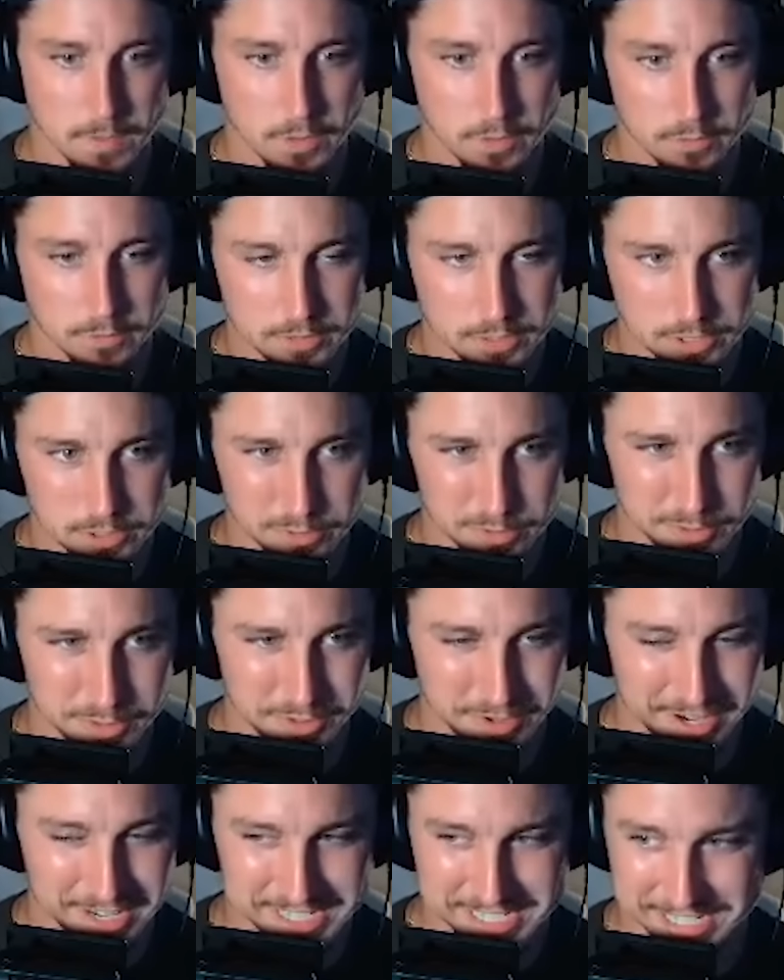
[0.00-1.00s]
a little too
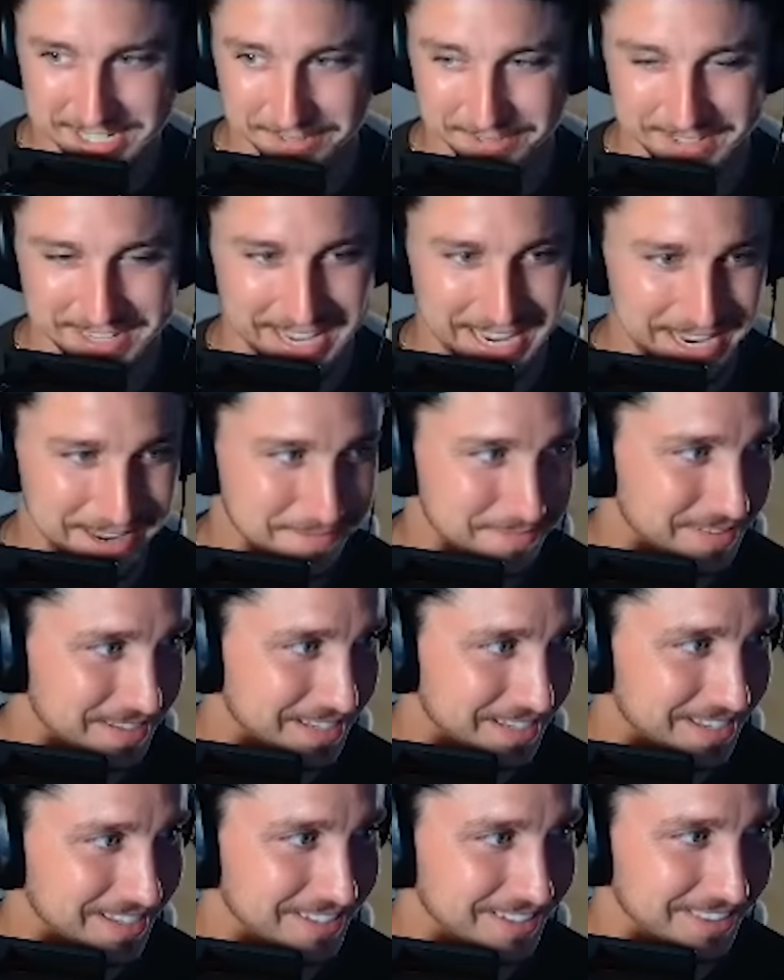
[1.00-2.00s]
aggressive, K
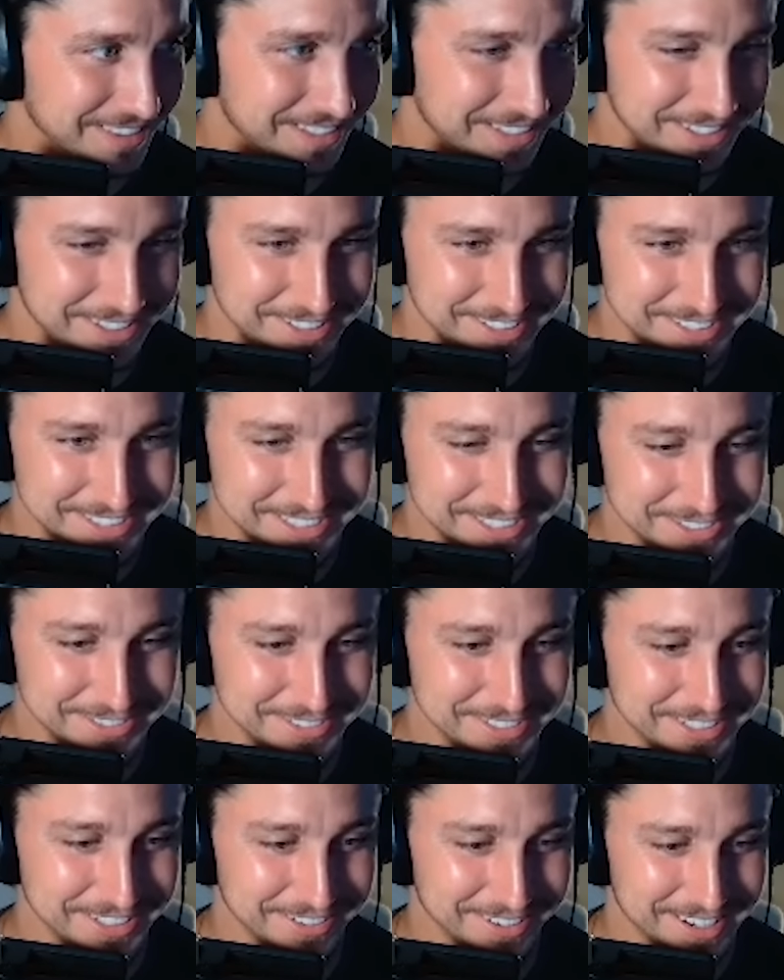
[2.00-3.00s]
B. A little
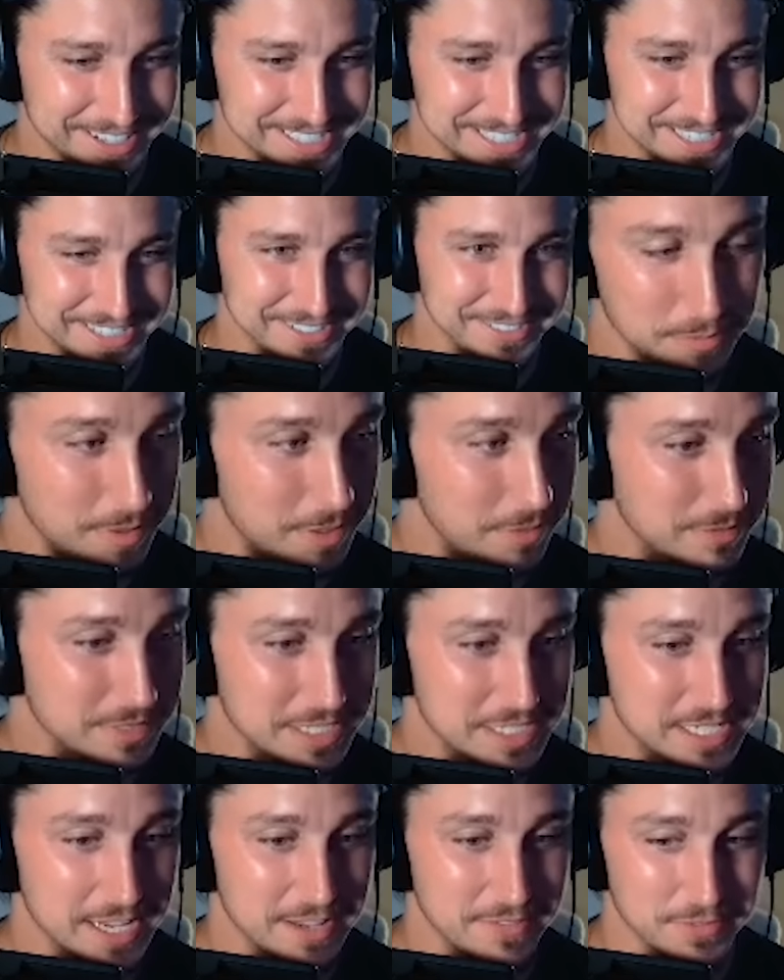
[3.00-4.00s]
too aggressive. But it was
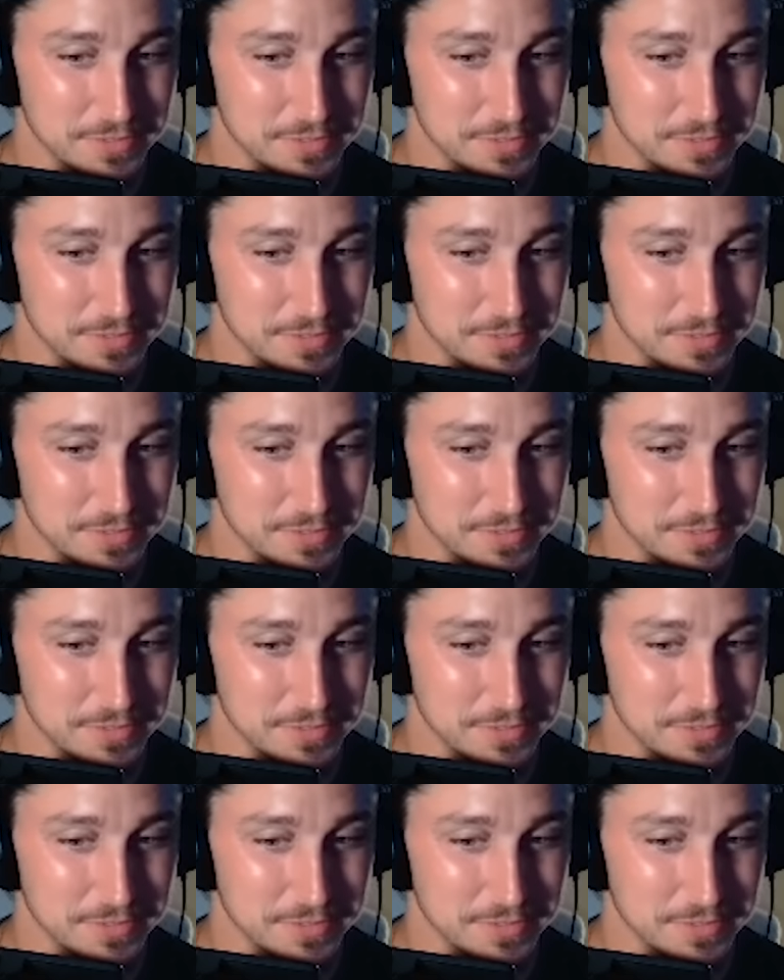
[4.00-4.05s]
a safe